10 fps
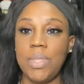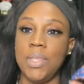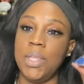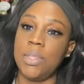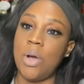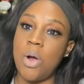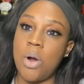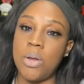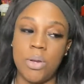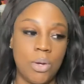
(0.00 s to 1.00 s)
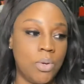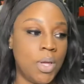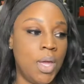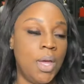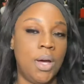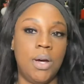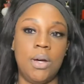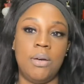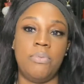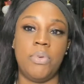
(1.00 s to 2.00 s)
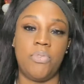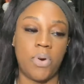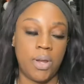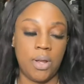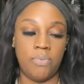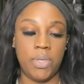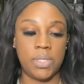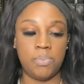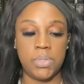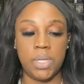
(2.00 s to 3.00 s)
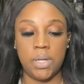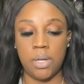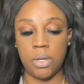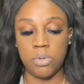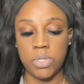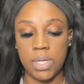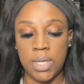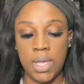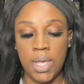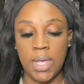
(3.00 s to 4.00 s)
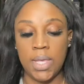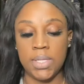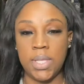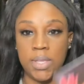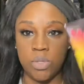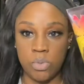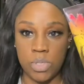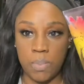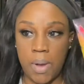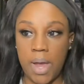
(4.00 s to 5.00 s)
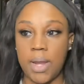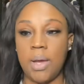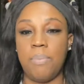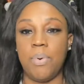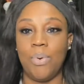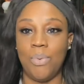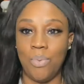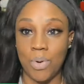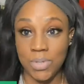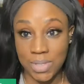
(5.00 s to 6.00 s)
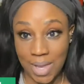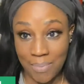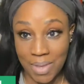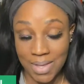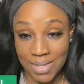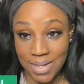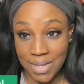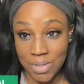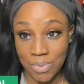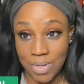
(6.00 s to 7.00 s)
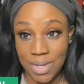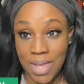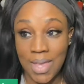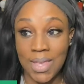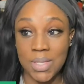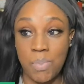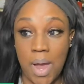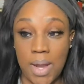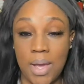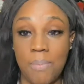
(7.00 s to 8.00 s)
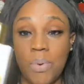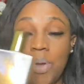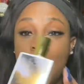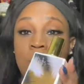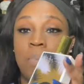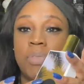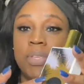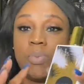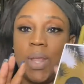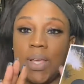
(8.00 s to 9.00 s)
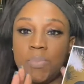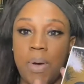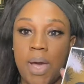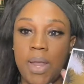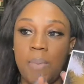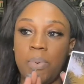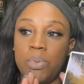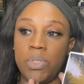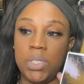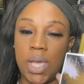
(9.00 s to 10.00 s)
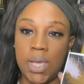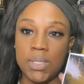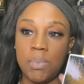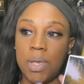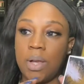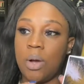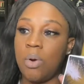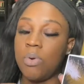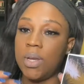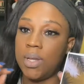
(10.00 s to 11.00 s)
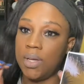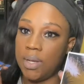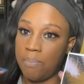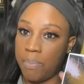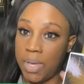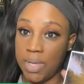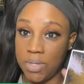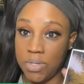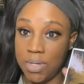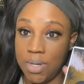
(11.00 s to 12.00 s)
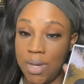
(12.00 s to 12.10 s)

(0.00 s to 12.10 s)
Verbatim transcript: Then the heart note of the fra of this particular lotion is that juicy pineapple. Well, same thing as in this one. It's pineapple, but this one has pineapple, jasmine, coconut, and peach.